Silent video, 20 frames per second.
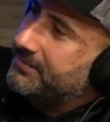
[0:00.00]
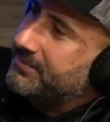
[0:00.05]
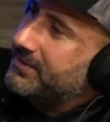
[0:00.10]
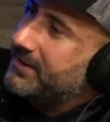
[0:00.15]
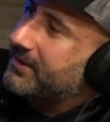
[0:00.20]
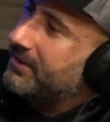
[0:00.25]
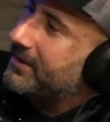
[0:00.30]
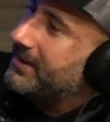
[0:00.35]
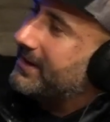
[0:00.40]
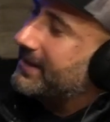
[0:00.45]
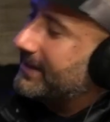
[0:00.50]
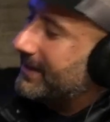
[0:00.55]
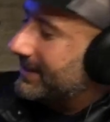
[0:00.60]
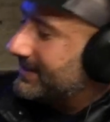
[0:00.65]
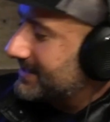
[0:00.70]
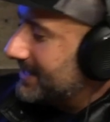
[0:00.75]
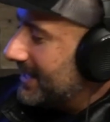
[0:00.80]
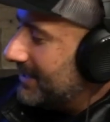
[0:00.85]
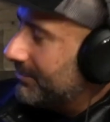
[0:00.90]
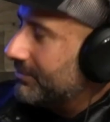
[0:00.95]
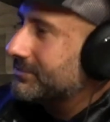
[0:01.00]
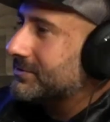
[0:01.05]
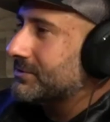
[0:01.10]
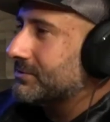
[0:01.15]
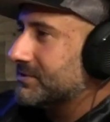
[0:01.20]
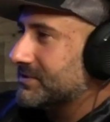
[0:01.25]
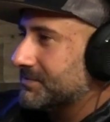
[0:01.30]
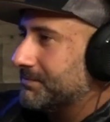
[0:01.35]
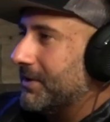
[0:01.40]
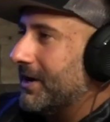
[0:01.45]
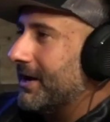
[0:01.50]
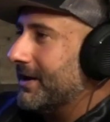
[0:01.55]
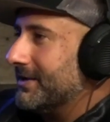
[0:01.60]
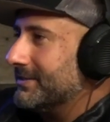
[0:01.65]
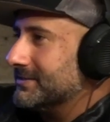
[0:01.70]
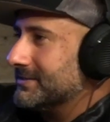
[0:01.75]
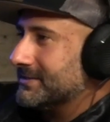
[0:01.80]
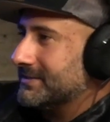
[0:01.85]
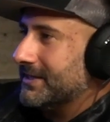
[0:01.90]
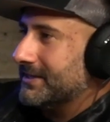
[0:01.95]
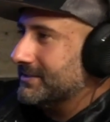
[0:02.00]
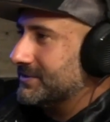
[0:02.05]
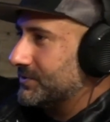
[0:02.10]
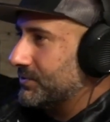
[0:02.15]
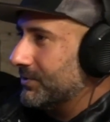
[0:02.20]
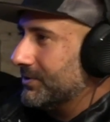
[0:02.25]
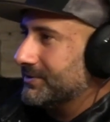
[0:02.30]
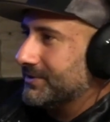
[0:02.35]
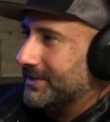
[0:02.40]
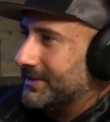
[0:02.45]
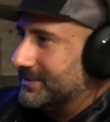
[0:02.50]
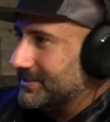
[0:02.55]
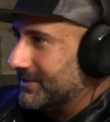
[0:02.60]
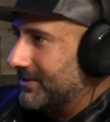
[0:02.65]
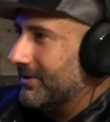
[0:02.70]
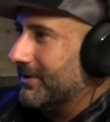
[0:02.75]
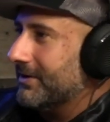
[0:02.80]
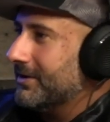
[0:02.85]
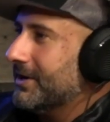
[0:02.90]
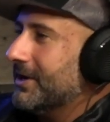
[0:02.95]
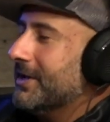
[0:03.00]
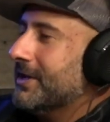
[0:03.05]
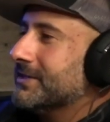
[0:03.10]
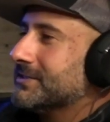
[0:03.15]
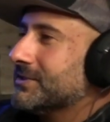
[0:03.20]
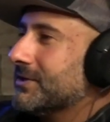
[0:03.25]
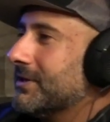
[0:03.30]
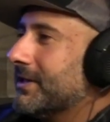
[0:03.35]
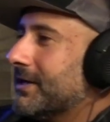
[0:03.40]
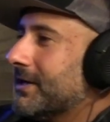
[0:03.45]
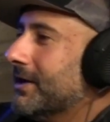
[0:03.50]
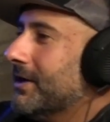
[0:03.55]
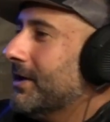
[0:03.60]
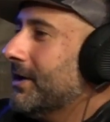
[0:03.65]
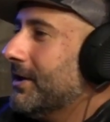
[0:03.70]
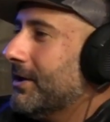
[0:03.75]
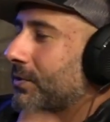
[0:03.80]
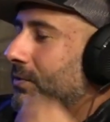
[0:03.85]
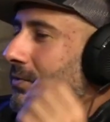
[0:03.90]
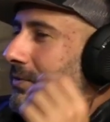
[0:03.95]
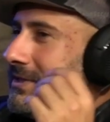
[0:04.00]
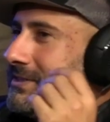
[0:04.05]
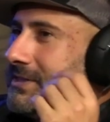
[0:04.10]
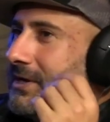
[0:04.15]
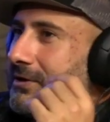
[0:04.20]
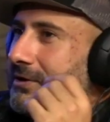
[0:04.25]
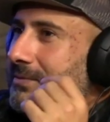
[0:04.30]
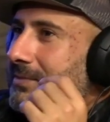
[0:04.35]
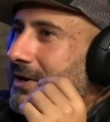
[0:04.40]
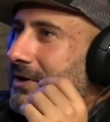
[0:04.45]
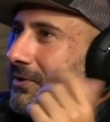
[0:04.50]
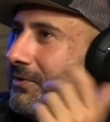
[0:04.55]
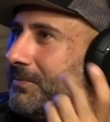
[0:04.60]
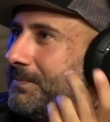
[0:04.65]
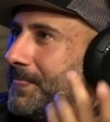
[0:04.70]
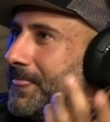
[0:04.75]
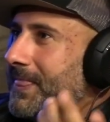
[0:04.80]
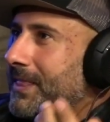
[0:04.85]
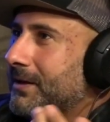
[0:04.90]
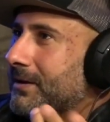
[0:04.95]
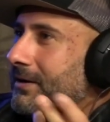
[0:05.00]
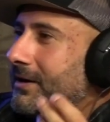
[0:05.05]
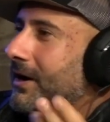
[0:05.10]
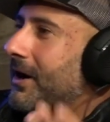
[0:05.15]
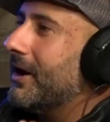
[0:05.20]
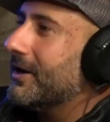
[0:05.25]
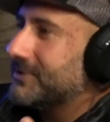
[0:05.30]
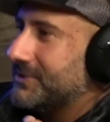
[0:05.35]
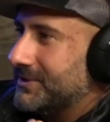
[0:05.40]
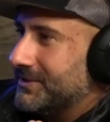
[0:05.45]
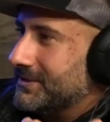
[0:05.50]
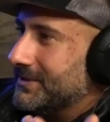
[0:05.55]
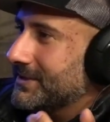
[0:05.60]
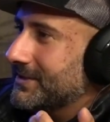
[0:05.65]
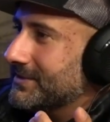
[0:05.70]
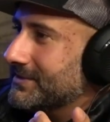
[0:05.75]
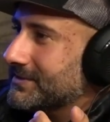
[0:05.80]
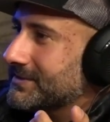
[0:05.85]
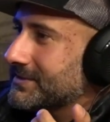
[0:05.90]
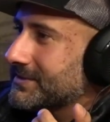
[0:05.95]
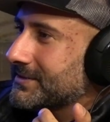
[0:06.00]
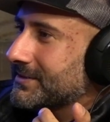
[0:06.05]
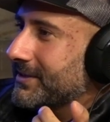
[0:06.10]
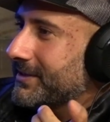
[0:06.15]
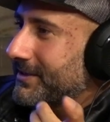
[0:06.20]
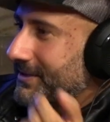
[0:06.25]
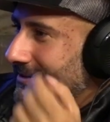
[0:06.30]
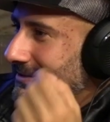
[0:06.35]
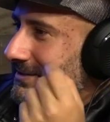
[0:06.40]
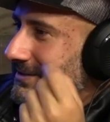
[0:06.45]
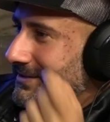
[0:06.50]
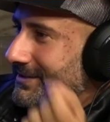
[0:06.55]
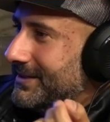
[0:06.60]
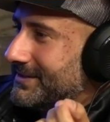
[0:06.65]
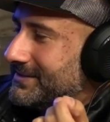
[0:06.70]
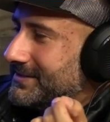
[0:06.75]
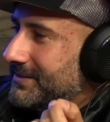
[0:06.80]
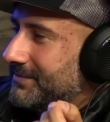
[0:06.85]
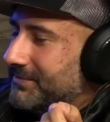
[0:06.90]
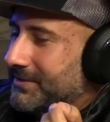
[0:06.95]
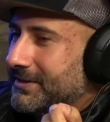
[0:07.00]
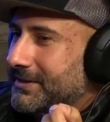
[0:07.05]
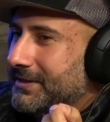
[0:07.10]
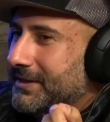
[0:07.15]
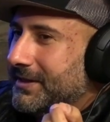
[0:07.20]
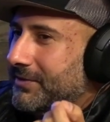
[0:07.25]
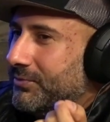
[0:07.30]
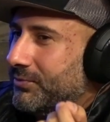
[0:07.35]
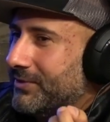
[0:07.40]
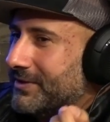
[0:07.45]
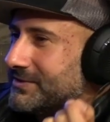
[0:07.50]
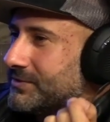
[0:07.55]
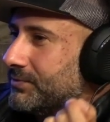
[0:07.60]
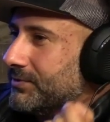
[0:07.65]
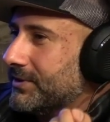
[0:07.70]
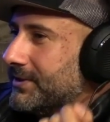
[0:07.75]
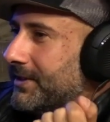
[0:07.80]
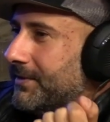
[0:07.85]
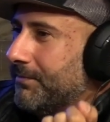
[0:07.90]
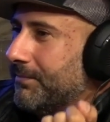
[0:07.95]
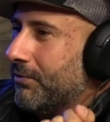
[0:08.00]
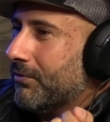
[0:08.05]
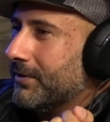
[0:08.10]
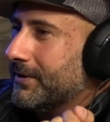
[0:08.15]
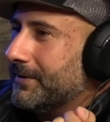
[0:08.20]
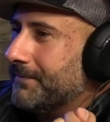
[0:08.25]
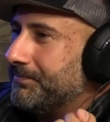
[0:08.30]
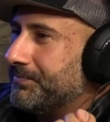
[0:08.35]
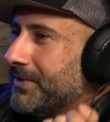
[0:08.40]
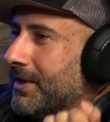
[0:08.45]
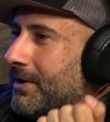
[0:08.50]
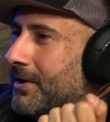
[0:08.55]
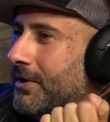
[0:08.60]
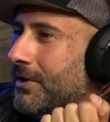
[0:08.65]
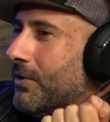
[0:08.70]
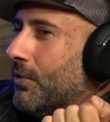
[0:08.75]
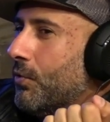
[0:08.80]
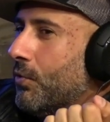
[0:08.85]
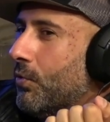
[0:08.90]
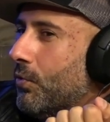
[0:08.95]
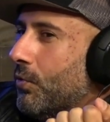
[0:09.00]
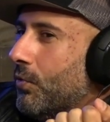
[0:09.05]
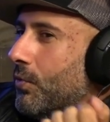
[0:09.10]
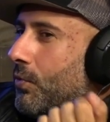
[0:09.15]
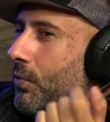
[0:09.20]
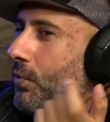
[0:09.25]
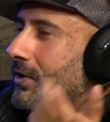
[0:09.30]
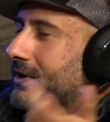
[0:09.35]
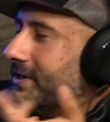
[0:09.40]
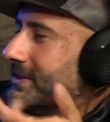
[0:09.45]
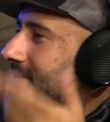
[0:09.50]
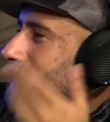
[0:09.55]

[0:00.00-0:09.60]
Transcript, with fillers: up in the air and it, it's able to spot and sense where things are. So like right. when we talk about consciousness, like that's something that's really important. What